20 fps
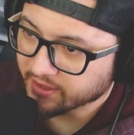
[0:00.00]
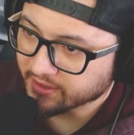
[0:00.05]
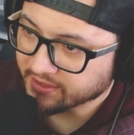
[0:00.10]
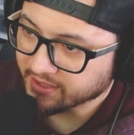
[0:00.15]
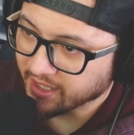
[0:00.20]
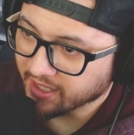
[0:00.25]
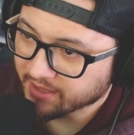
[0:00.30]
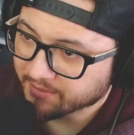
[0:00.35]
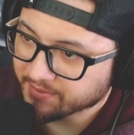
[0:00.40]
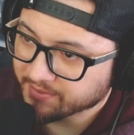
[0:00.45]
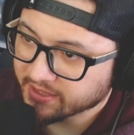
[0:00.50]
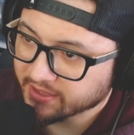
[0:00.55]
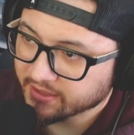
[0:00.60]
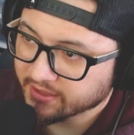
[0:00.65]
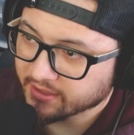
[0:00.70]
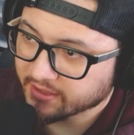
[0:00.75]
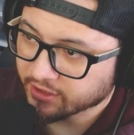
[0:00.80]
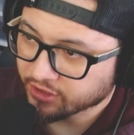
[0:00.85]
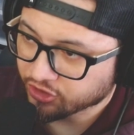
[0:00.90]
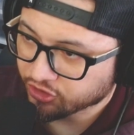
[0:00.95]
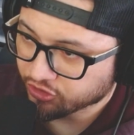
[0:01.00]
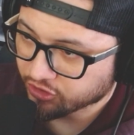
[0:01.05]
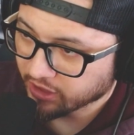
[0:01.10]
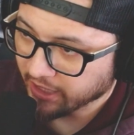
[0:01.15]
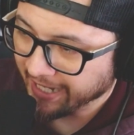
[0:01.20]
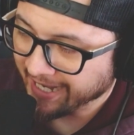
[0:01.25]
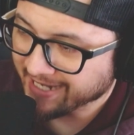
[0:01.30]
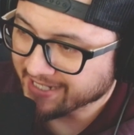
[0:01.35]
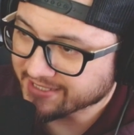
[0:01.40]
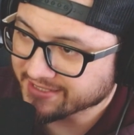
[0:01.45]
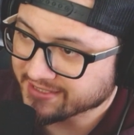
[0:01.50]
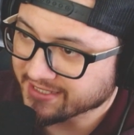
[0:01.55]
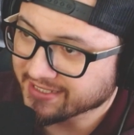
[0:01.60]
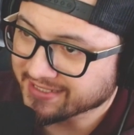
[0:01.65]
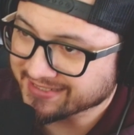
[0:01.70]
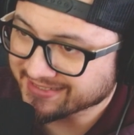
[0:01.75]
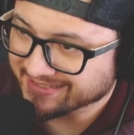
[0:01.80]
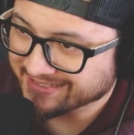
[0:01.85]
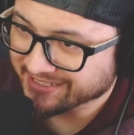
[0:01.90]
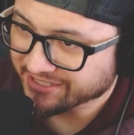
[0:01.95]
typing has a
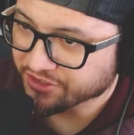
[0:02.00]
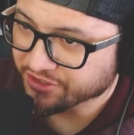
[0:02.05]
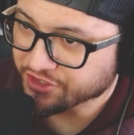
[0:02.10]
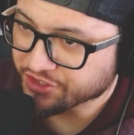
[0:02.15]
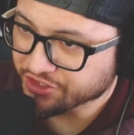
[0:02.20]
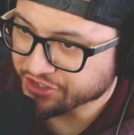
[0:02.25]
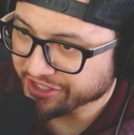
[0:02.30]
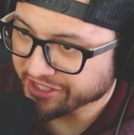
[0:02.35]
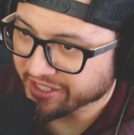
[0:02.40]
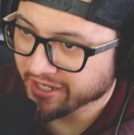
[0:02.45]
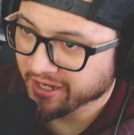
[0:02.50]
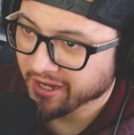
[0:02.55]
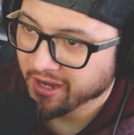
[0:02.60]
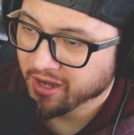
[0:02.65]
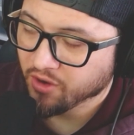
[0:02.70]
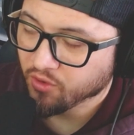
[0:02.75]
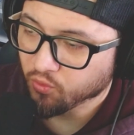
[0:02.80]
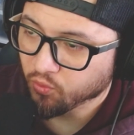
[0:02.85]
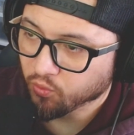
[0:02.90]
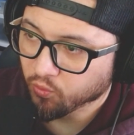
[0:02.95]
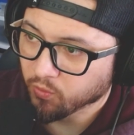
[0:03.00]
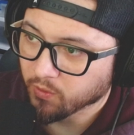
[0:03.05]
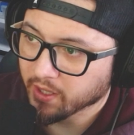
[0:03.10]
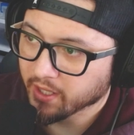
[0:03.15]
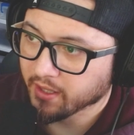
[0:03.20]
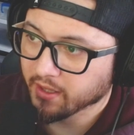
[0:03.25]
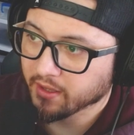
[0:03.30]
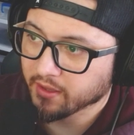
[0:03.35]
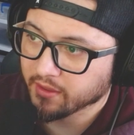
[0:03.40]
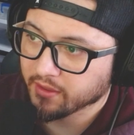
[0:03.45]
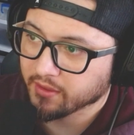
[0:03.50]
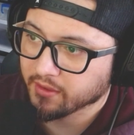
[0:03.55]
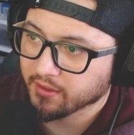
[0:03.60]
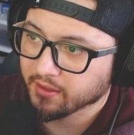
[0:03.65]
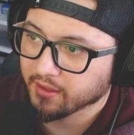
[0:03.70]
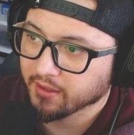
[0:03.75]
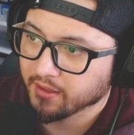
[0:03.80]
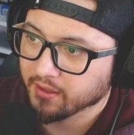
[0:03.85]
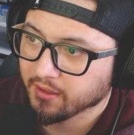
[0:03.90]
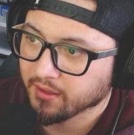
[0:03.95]
synergy with
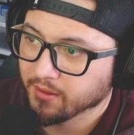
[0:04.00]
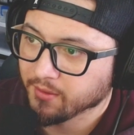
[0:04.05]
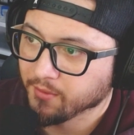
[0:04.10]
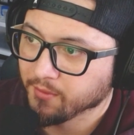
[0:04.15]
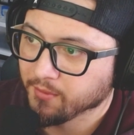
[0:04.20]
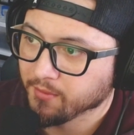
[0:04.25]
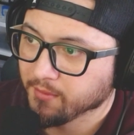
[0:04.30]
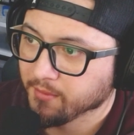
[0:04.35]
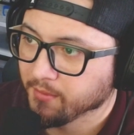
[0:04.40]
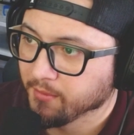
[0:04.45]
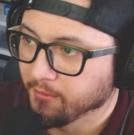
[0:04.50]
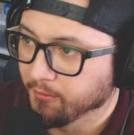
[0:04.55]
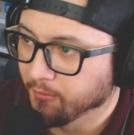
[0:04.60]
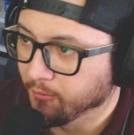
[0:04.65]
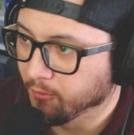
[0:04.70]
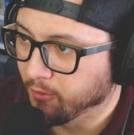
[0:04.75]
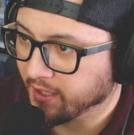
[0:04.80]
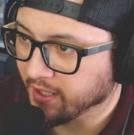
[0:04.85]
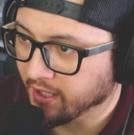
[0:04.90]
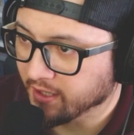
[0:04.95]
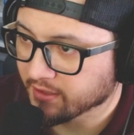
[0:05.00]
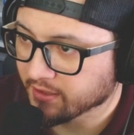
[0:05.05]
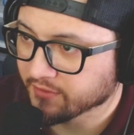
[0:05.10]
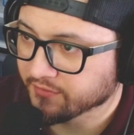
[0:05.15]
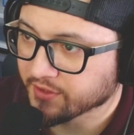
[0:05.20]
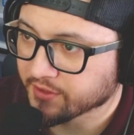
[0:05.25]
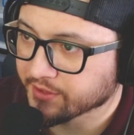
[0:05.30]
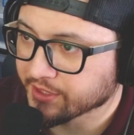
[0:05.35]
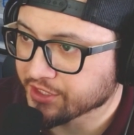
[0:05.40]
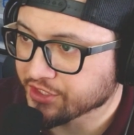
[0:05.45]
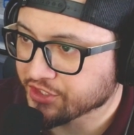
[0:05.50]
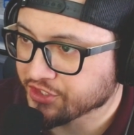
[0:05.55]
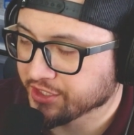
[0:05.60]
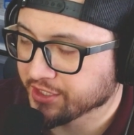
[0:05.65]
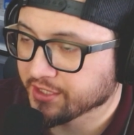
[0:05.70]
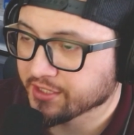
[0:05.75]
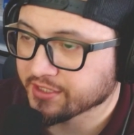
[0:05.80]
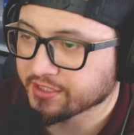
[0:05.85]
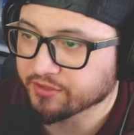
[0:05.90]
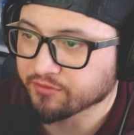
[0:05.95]
what kind of unit
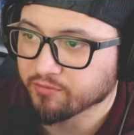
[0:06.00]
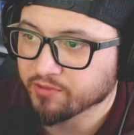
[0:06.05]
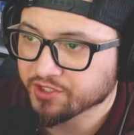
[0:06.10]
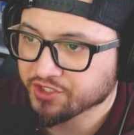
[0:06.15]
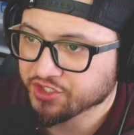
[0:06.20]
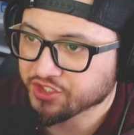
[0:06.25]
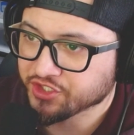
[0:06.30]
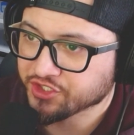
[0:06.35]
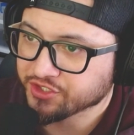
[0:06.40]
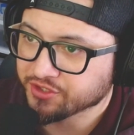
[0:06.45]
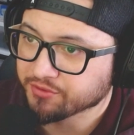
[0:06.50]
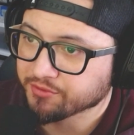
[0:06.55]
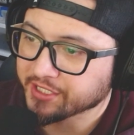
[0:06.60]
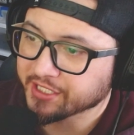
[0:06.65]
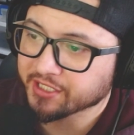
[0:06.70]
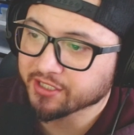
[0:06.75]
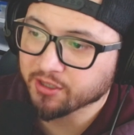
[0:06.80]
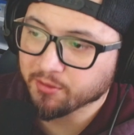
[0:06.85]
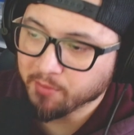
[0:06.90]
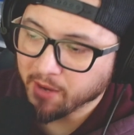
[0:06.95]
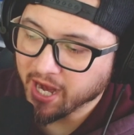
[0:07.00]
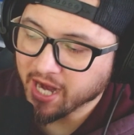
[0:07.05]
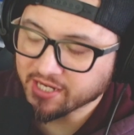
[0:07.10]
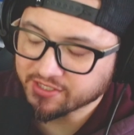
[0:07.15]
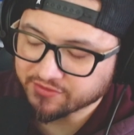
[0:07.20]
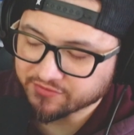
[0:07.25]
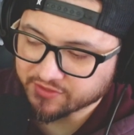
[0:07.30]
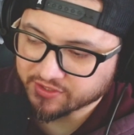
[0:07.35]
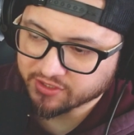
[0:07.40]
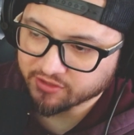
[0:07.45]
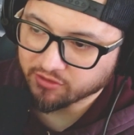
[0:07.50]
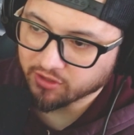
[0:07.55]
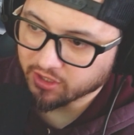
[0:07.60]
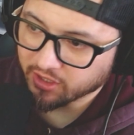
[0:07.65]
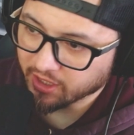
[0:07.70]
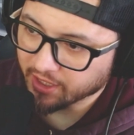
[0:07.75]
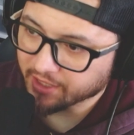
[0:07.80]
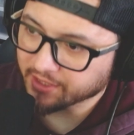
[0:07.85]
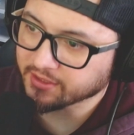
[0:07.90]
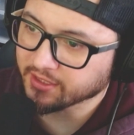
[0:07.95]
she is and what she's doing in her passive skill. I
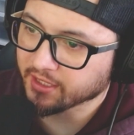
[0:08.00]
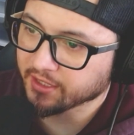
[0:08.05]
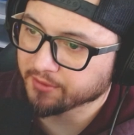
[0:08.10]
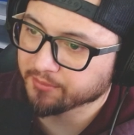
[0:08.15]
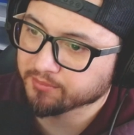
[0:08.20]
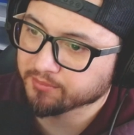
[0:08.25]
like that.